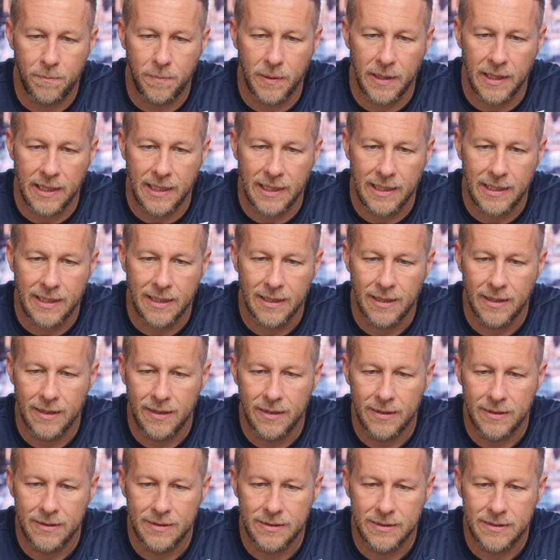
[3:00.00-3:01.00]
B,
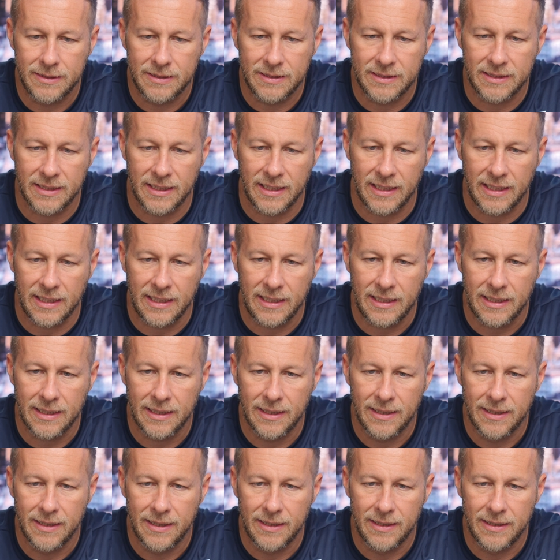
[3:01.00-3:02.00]
C,
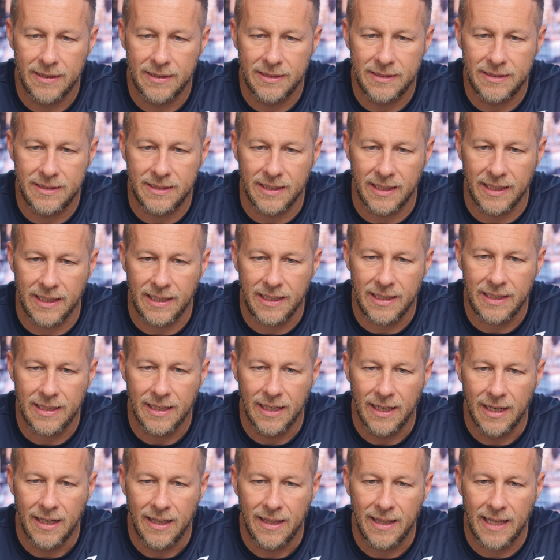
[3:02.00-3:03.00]
D.
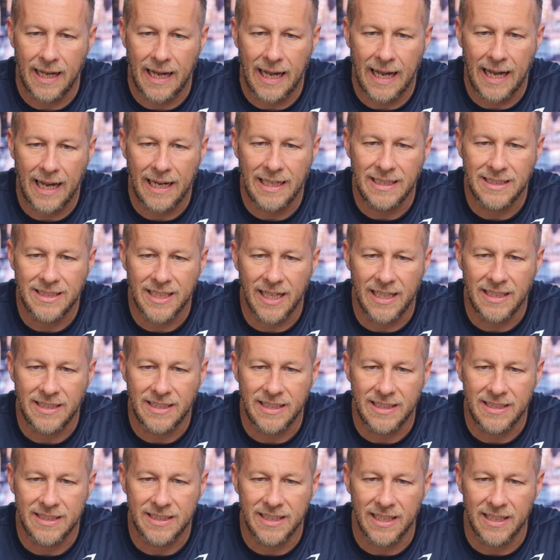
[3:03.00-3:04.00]
That
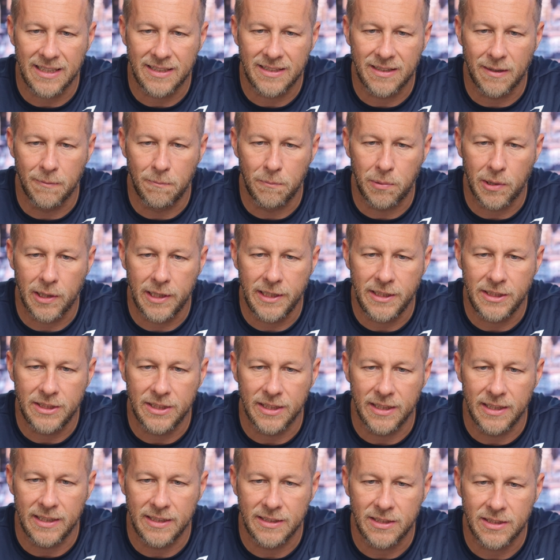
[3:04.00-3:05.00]
886
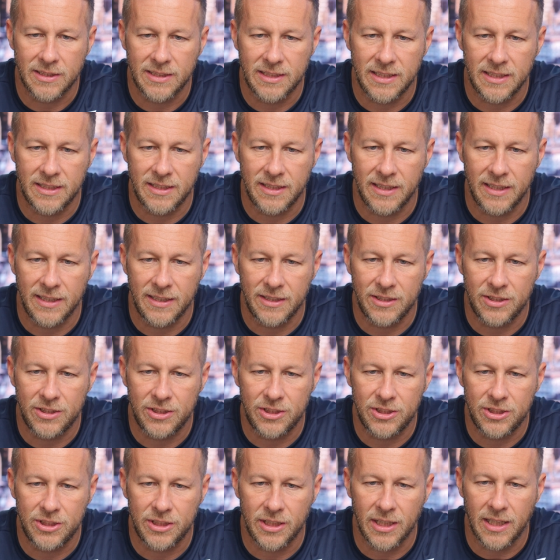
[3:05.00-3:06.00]
completion is sitting
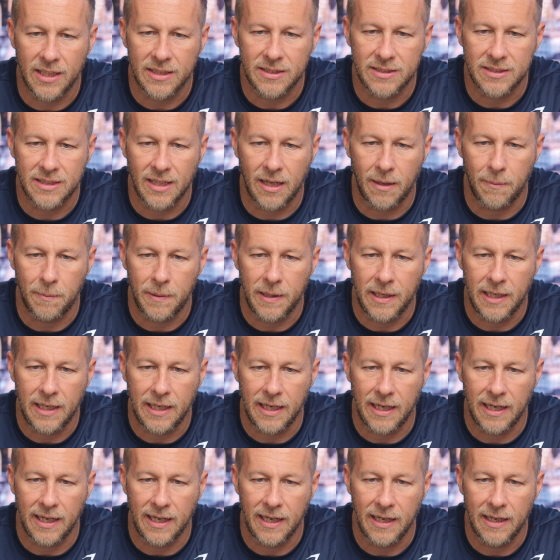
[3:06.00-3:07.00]
just up
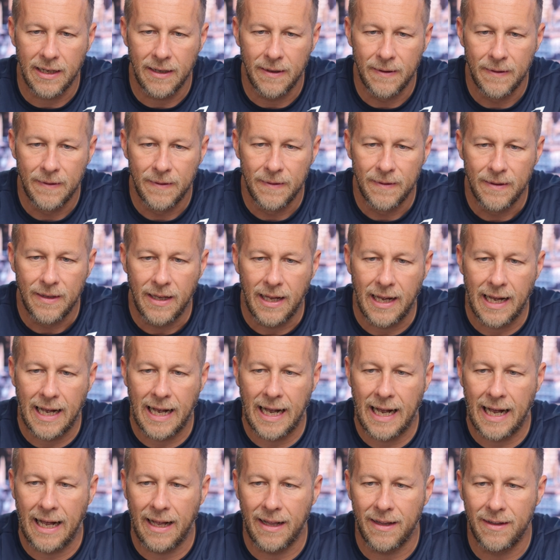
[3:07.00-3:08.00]
here
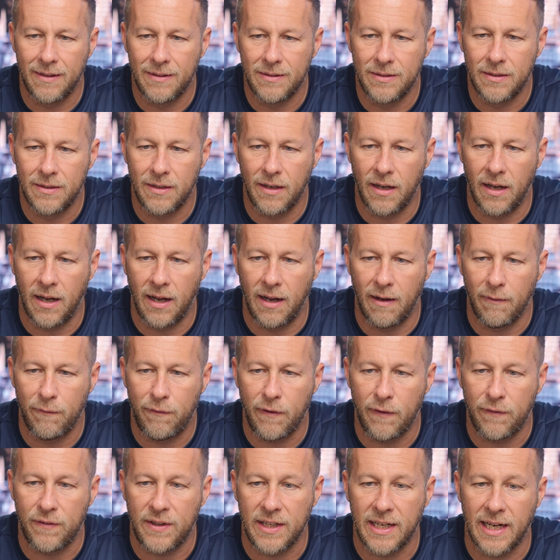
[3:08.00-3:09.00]
at
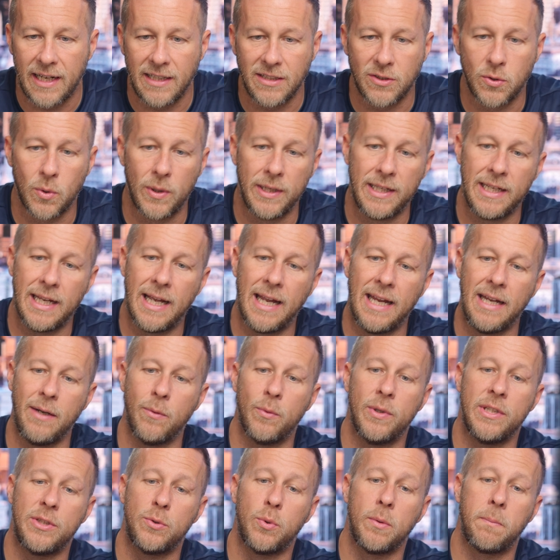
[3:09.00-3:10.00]
58.28,
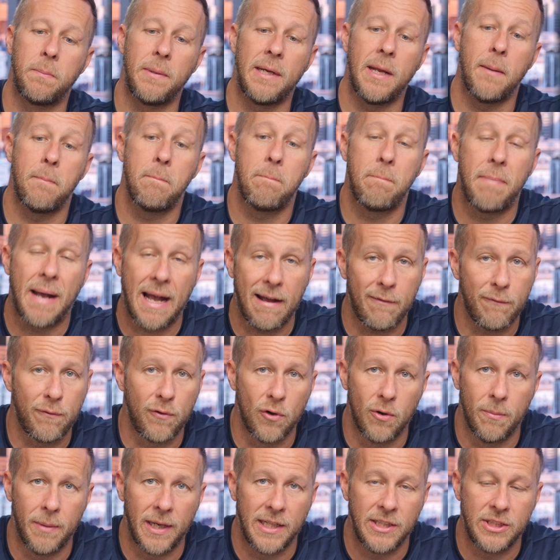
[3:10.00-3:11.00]
which would be a bat
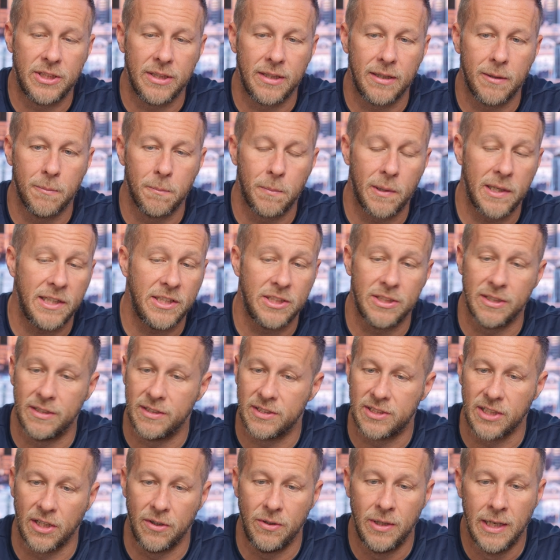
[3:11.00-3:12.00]
formation completion.
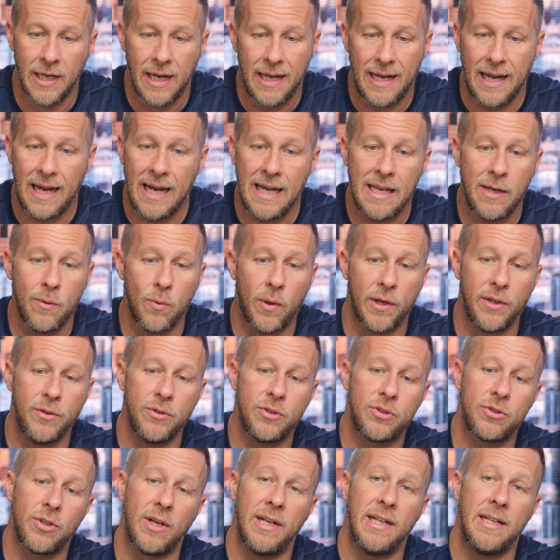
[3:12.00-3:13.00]
So anyone who's
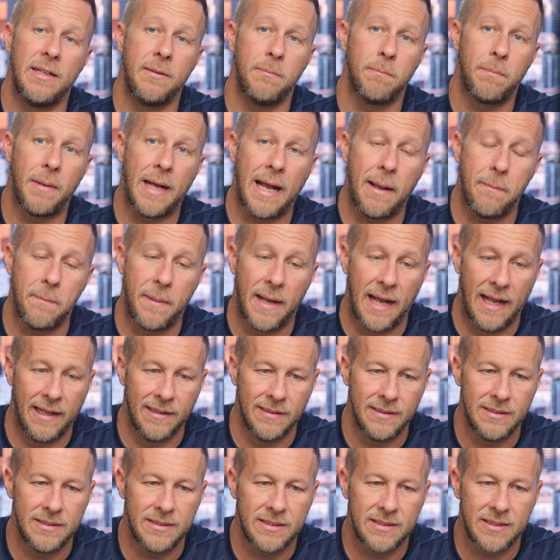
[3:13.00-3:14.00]
trading bat
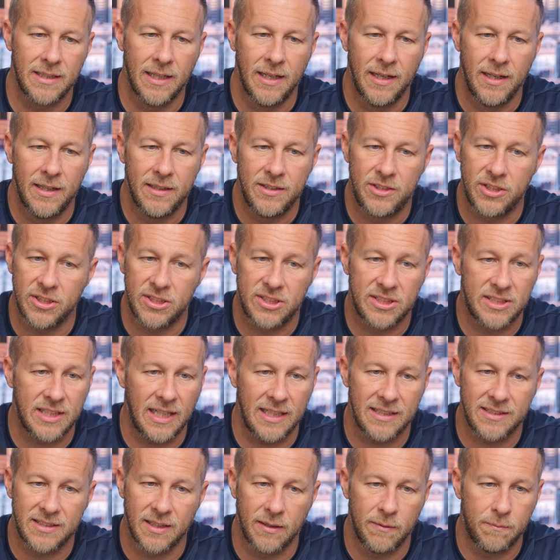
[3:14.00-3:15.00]
patterns just
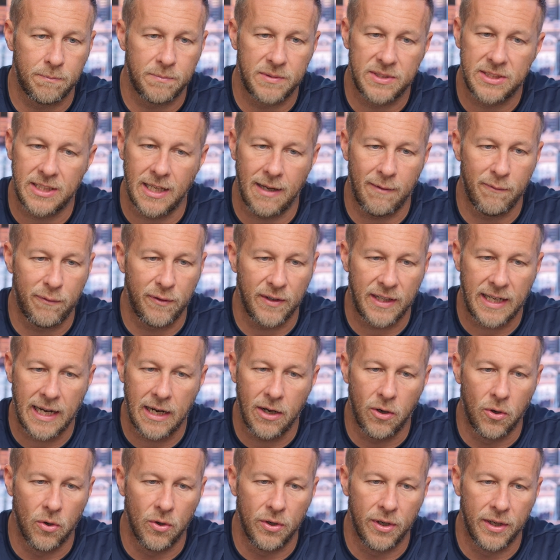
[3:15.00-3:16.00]
sets a set and
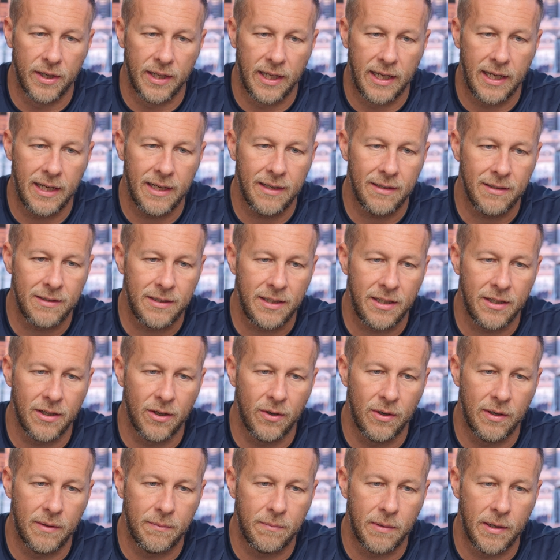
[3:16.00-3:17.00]
forget order there, you
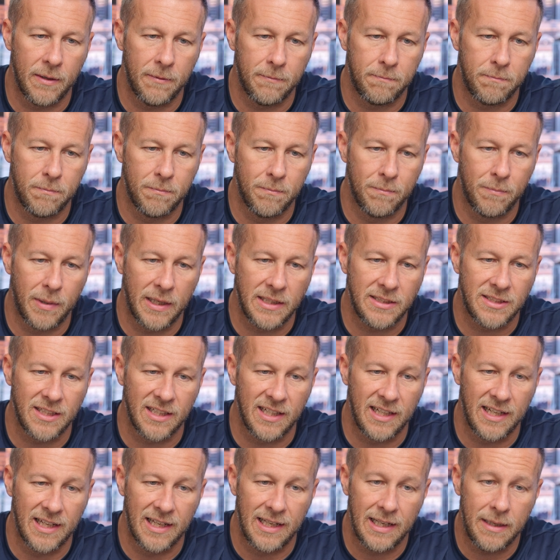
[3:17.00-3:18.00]
know,
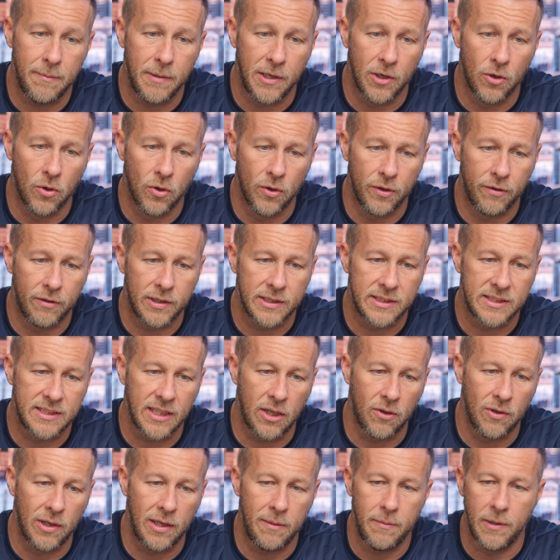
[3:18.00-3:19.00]
basically a limit order, a
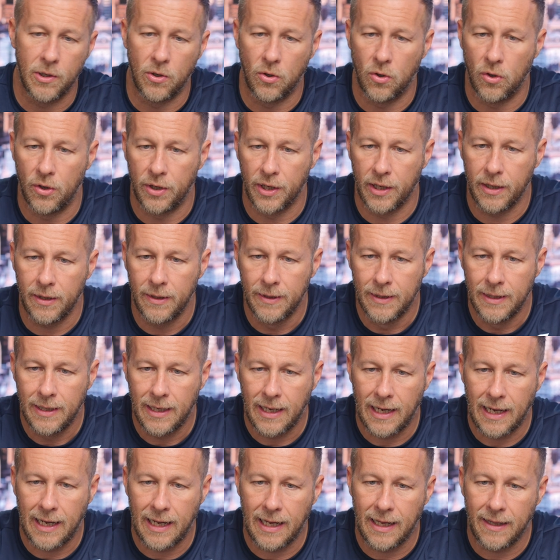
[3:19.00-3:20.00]
sell limit order,
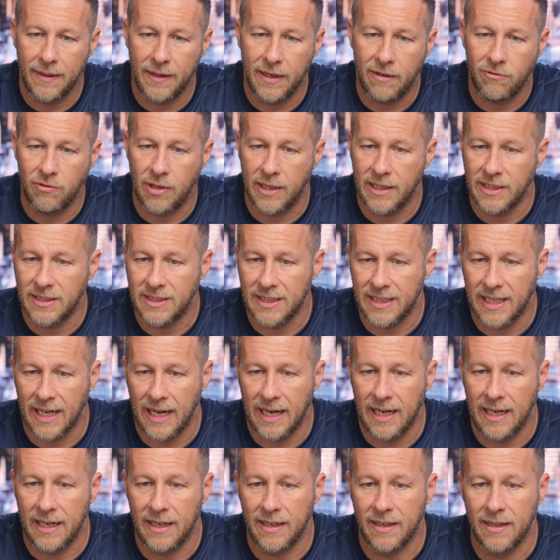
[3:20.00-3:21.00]
and they're ready to get
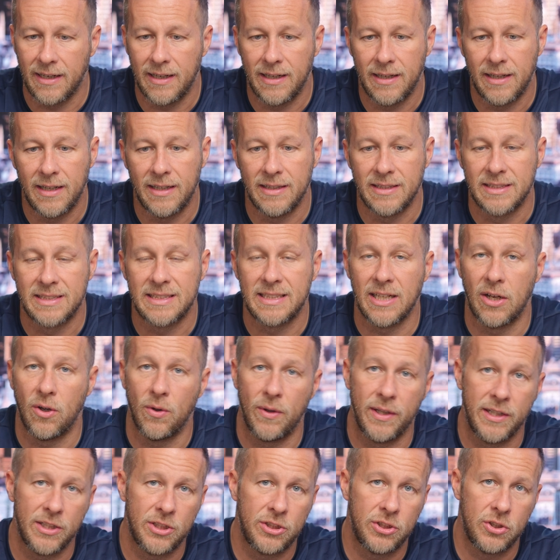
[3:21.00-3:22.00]
in and sell
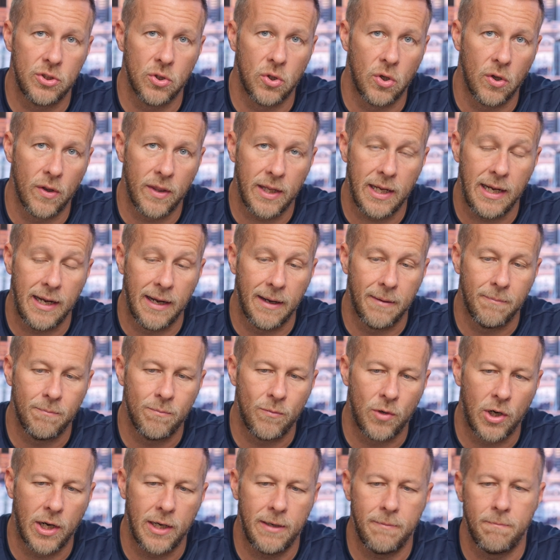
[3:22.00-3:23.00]
this short there,
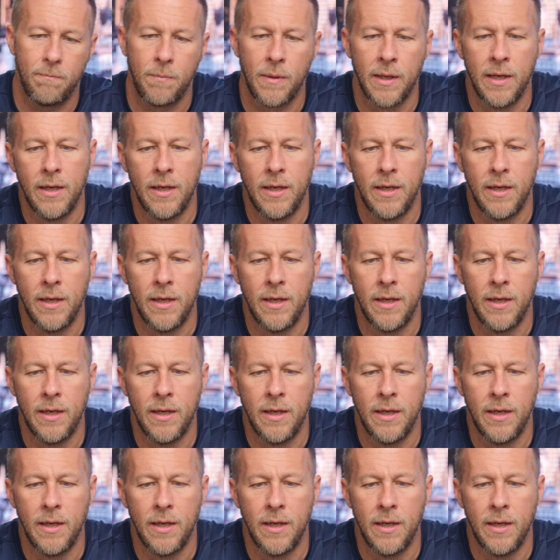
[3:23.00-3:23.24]
right?